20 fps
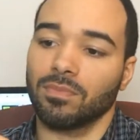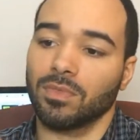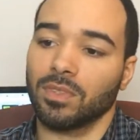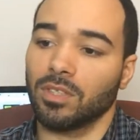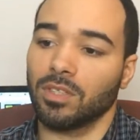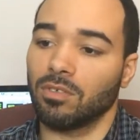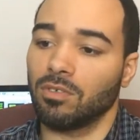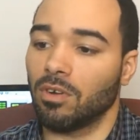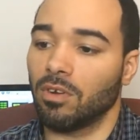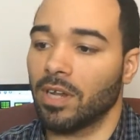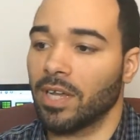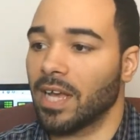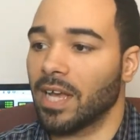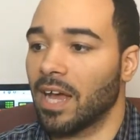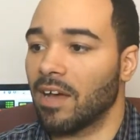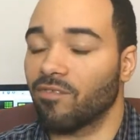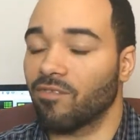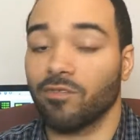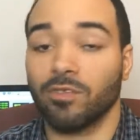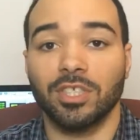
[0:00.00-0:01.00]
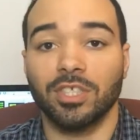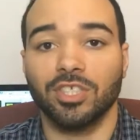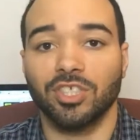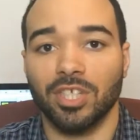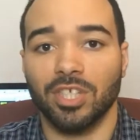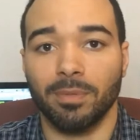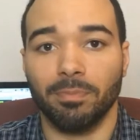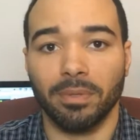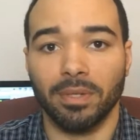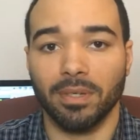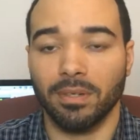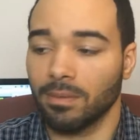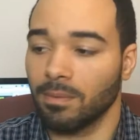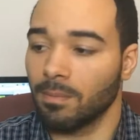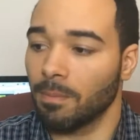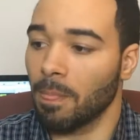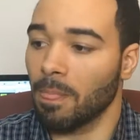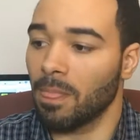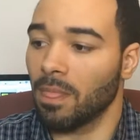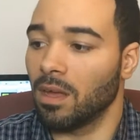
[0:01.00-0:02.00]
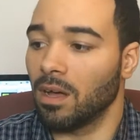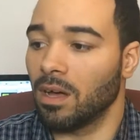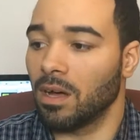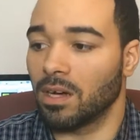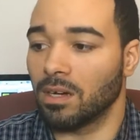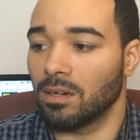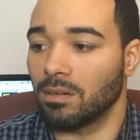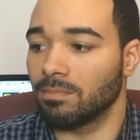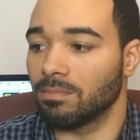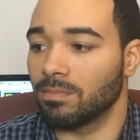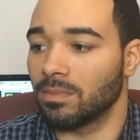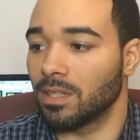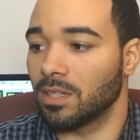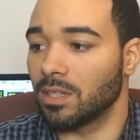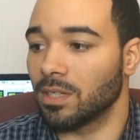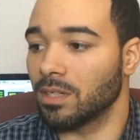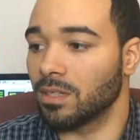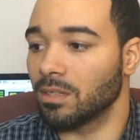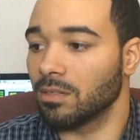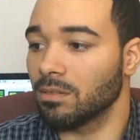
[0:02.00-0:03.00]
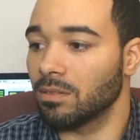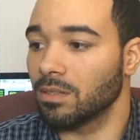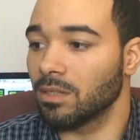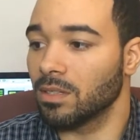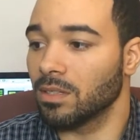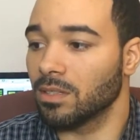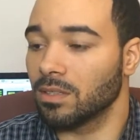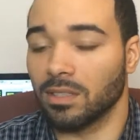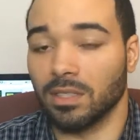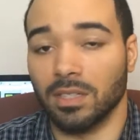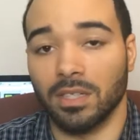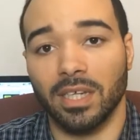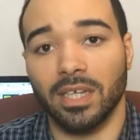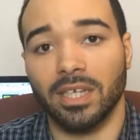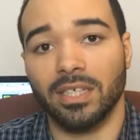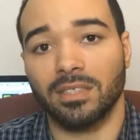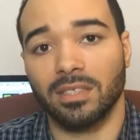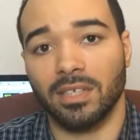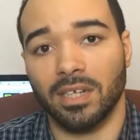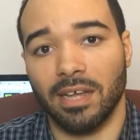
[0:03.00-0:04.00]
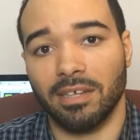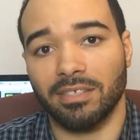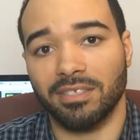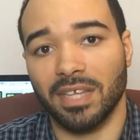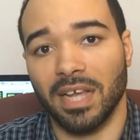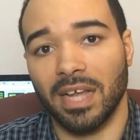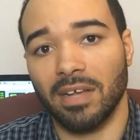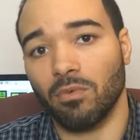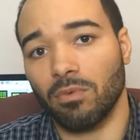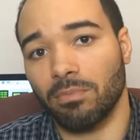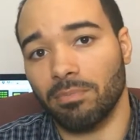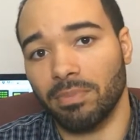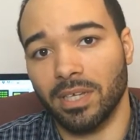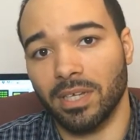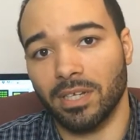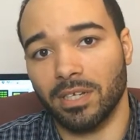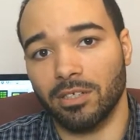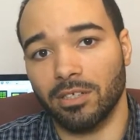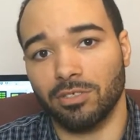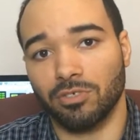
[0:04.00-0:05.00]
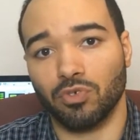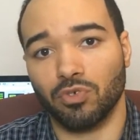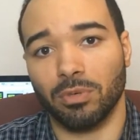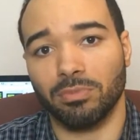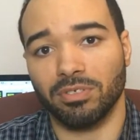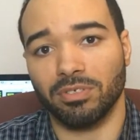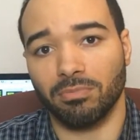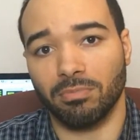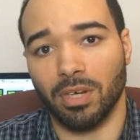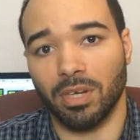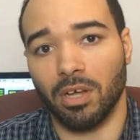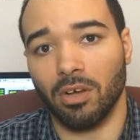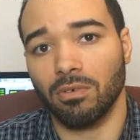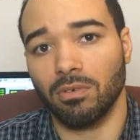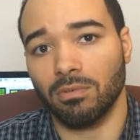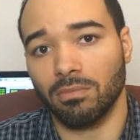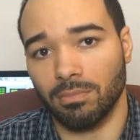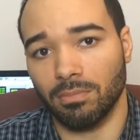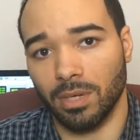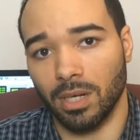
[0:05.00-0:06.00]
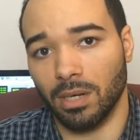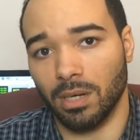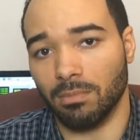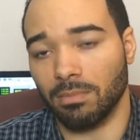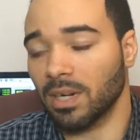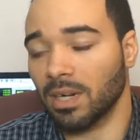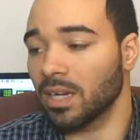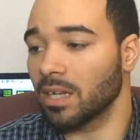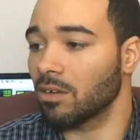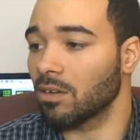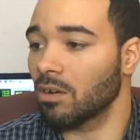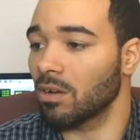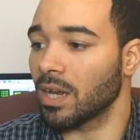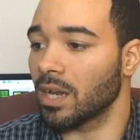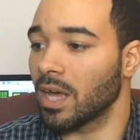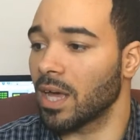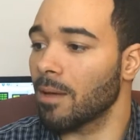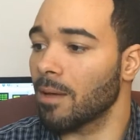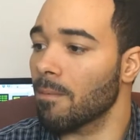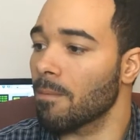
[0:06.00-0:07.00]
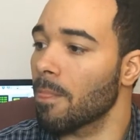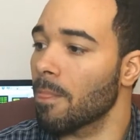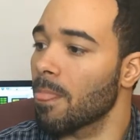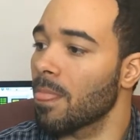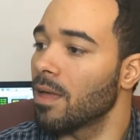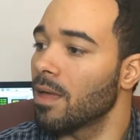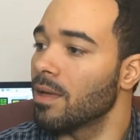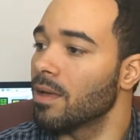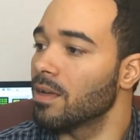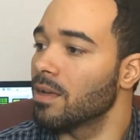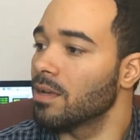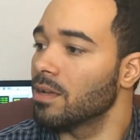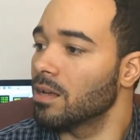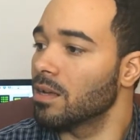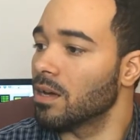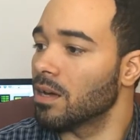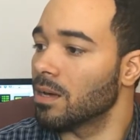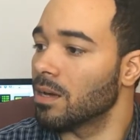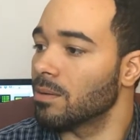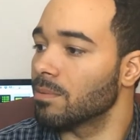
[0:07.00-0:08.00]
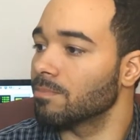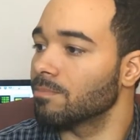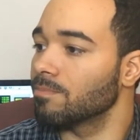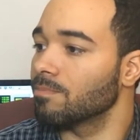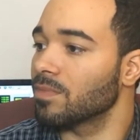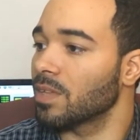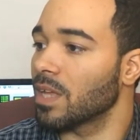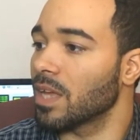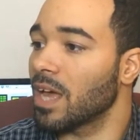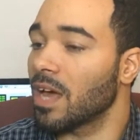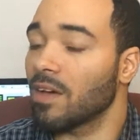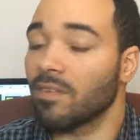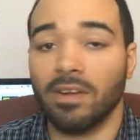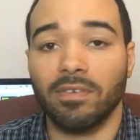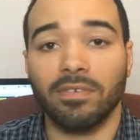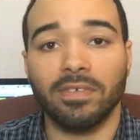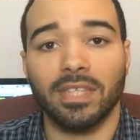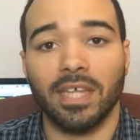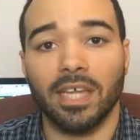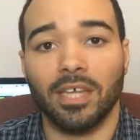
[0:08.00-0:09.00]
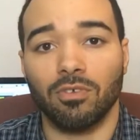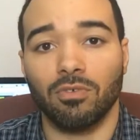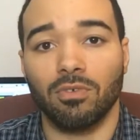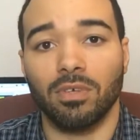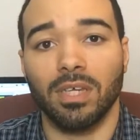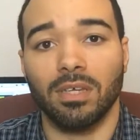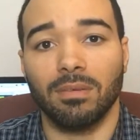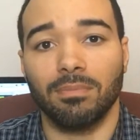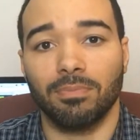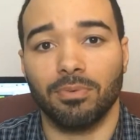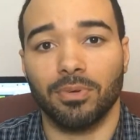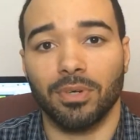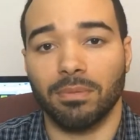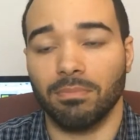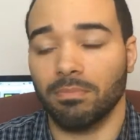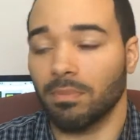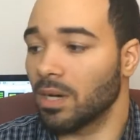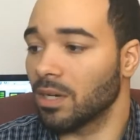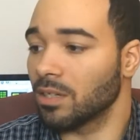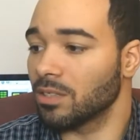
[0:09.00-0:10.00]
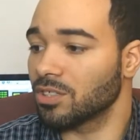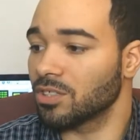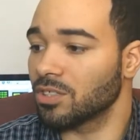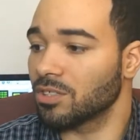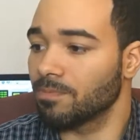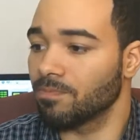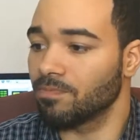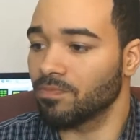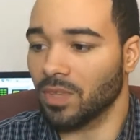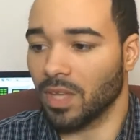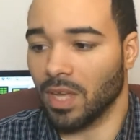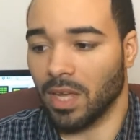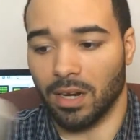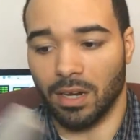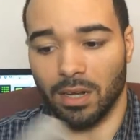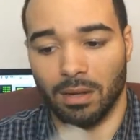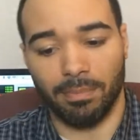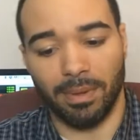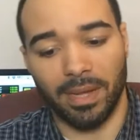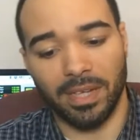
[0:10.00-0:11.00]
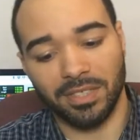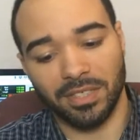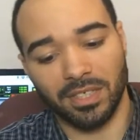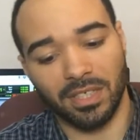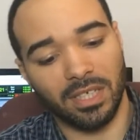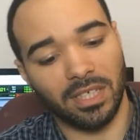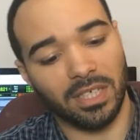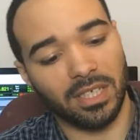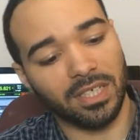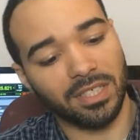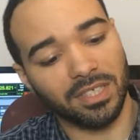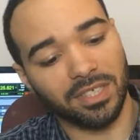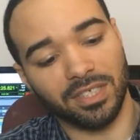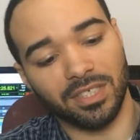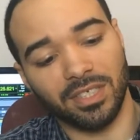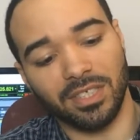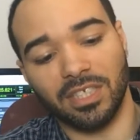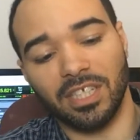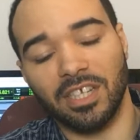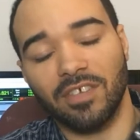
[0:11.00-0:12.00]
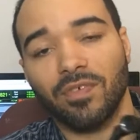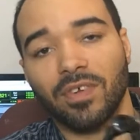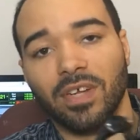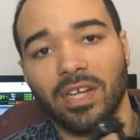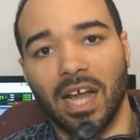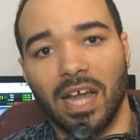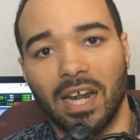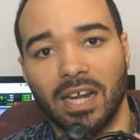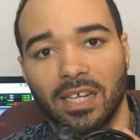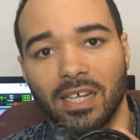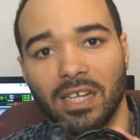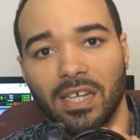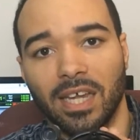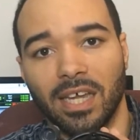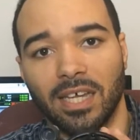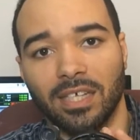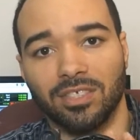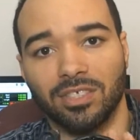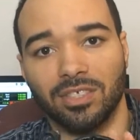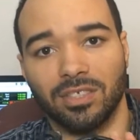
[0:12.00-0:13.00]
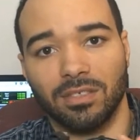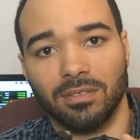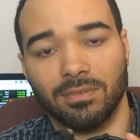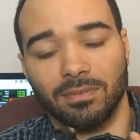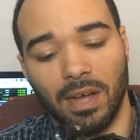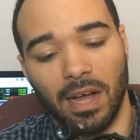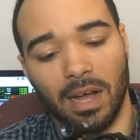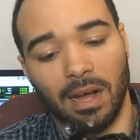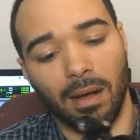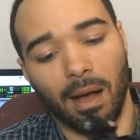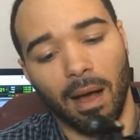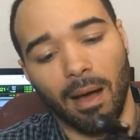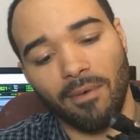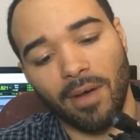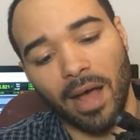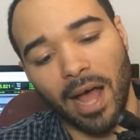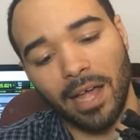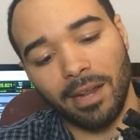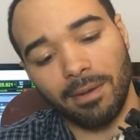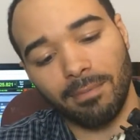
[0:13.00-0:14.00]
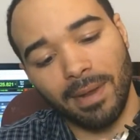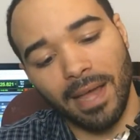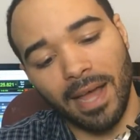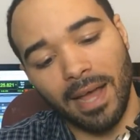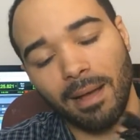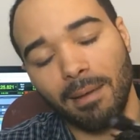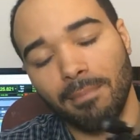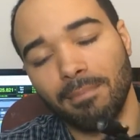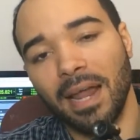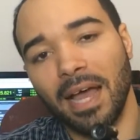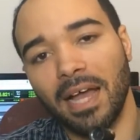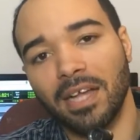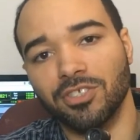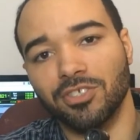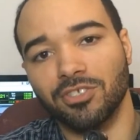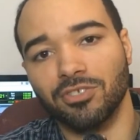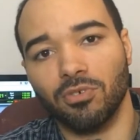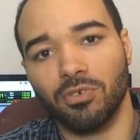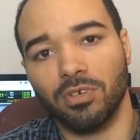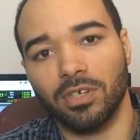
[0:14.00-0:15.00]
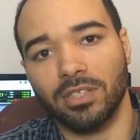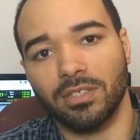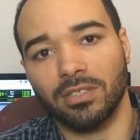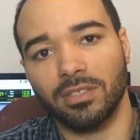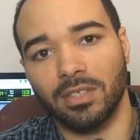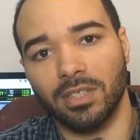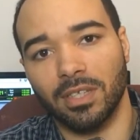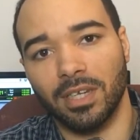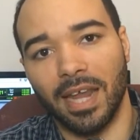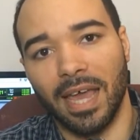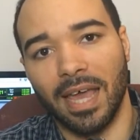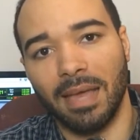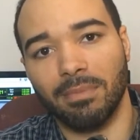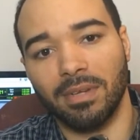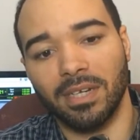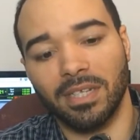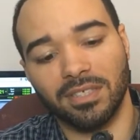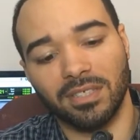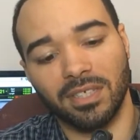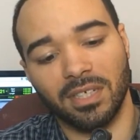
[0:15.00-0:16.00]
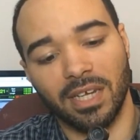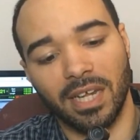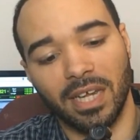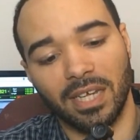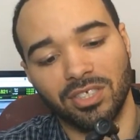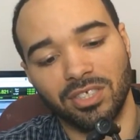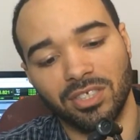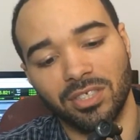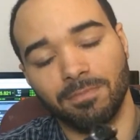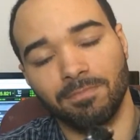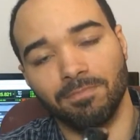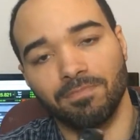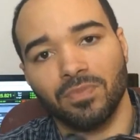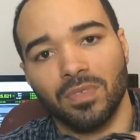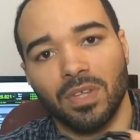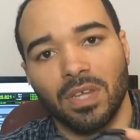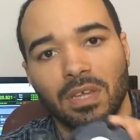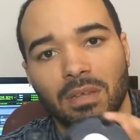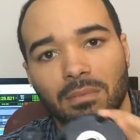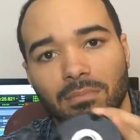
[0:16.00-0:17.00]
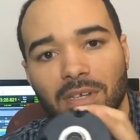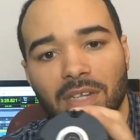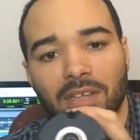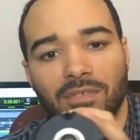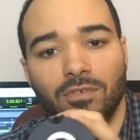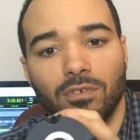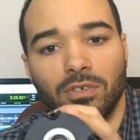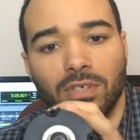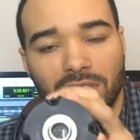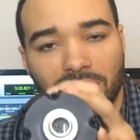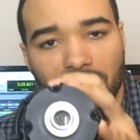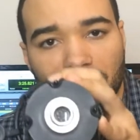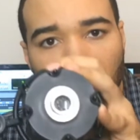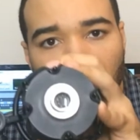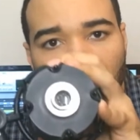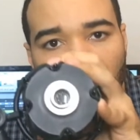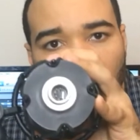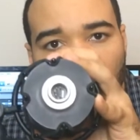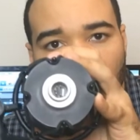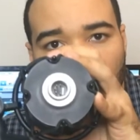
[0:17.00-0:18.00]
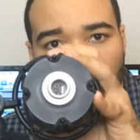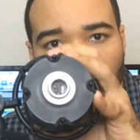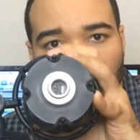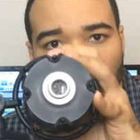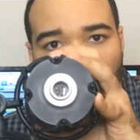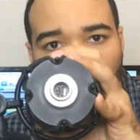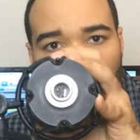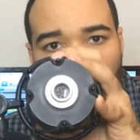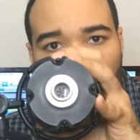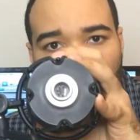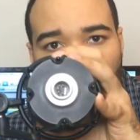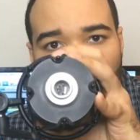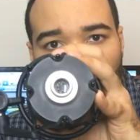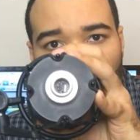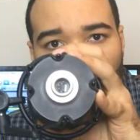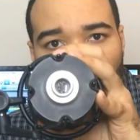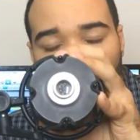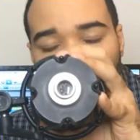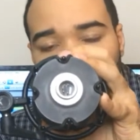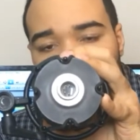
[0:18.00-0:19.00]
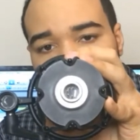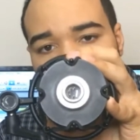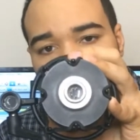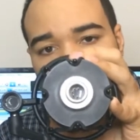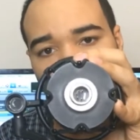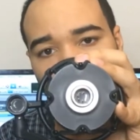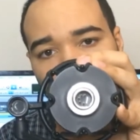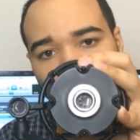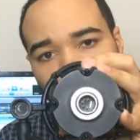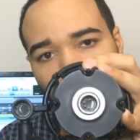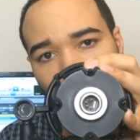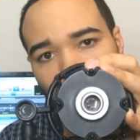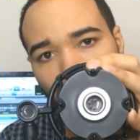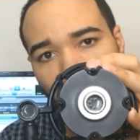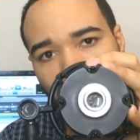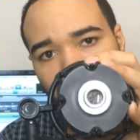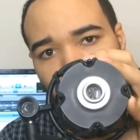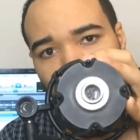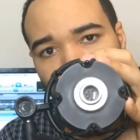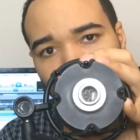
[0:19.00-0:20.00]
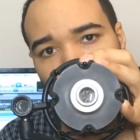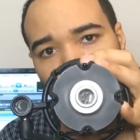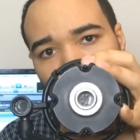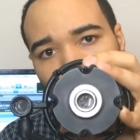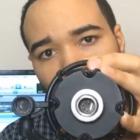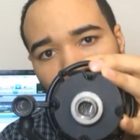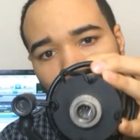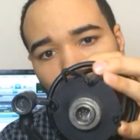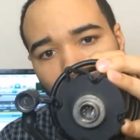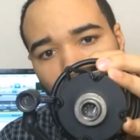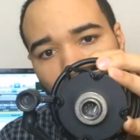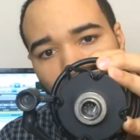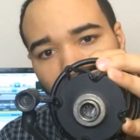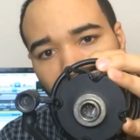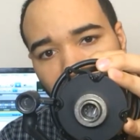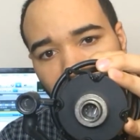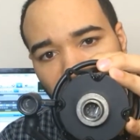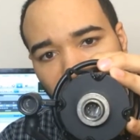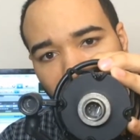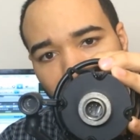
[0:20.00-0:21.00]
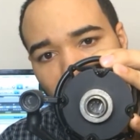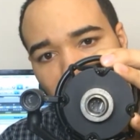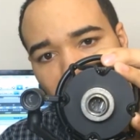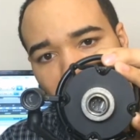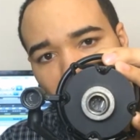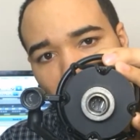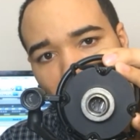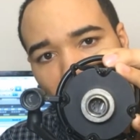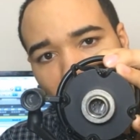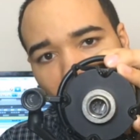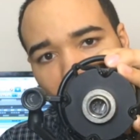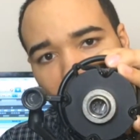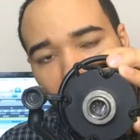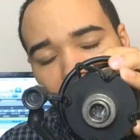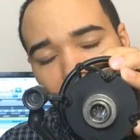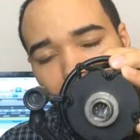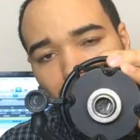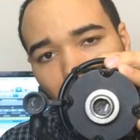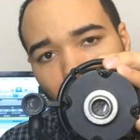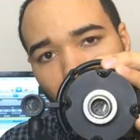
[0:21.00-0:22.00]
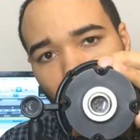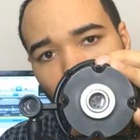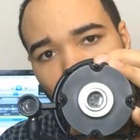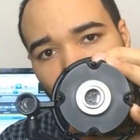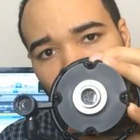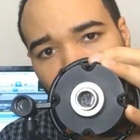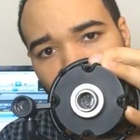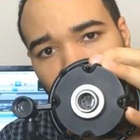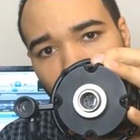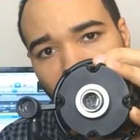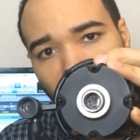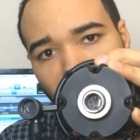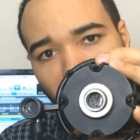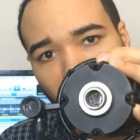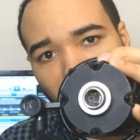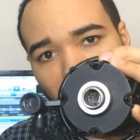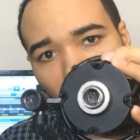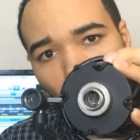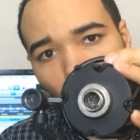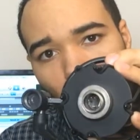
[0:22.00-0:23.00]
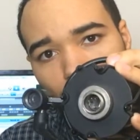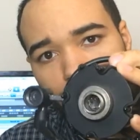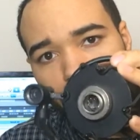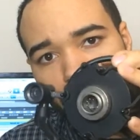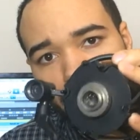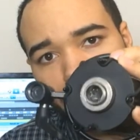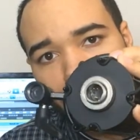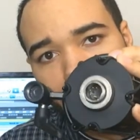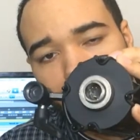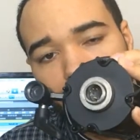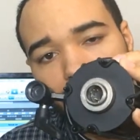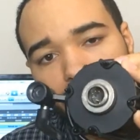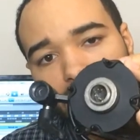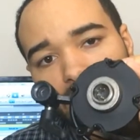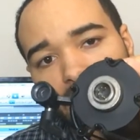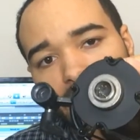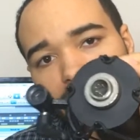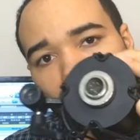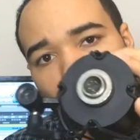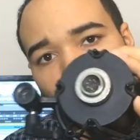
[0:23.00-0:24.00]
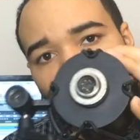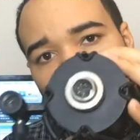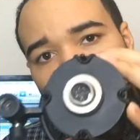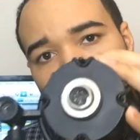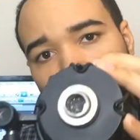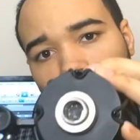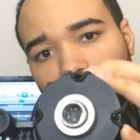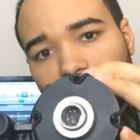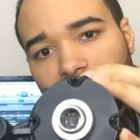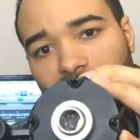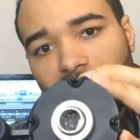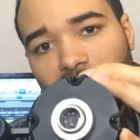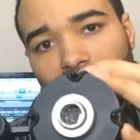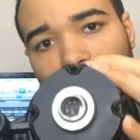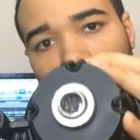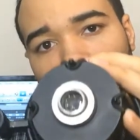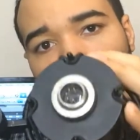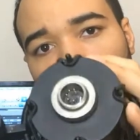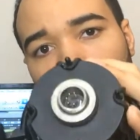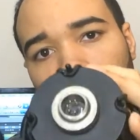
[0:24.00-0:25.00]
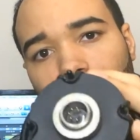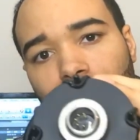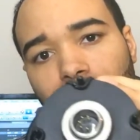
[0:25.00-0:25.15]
you know, they got free shipping. The link to their site will be in the description below. Click on that. They have everything you need pretty much. And basically, this is a different kind of connection. I'm not sure the name of this connection, but if you can see it, it's not an XLR and it's not a USB. It's a special kind of cable, and you got to specially order it. I don't know if you can see that.